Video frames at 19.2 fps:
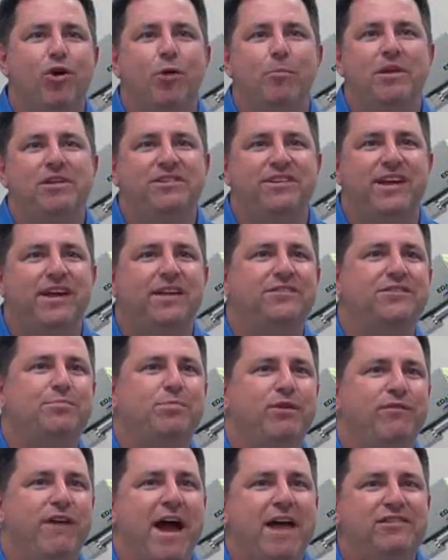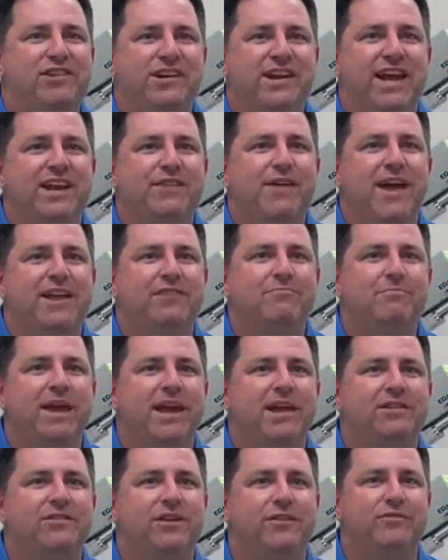Probe Assist provides an innovative
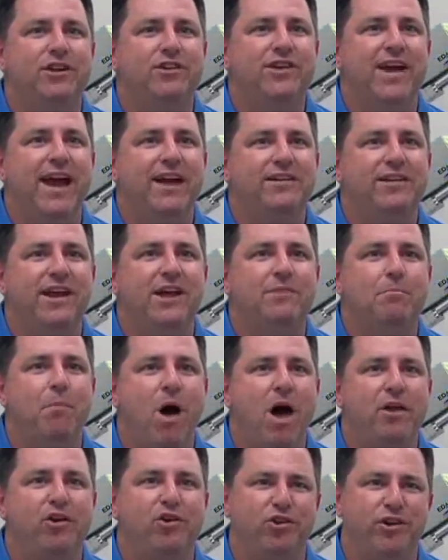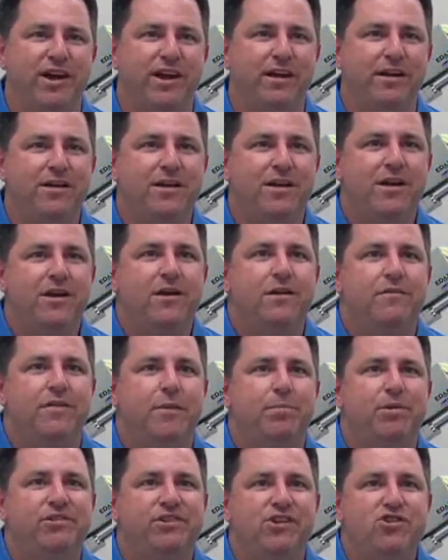means of detecting and monitoring
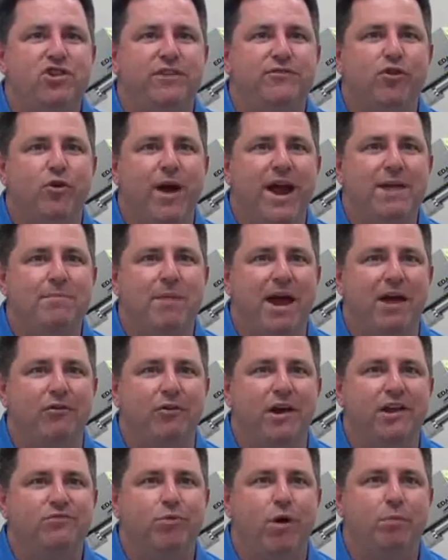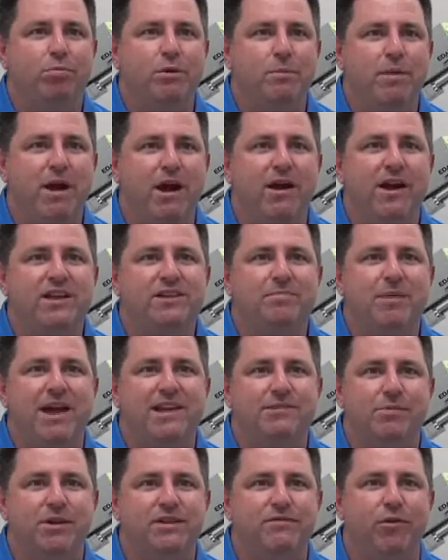the position of grain boundaries while preparing
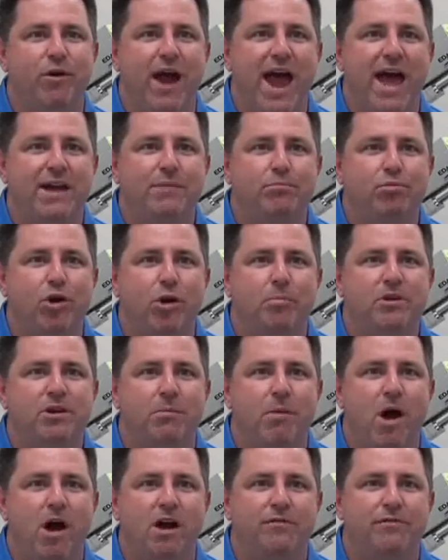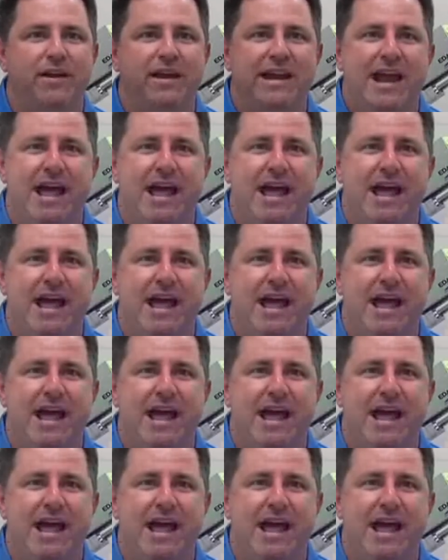specimens for atom probe tomography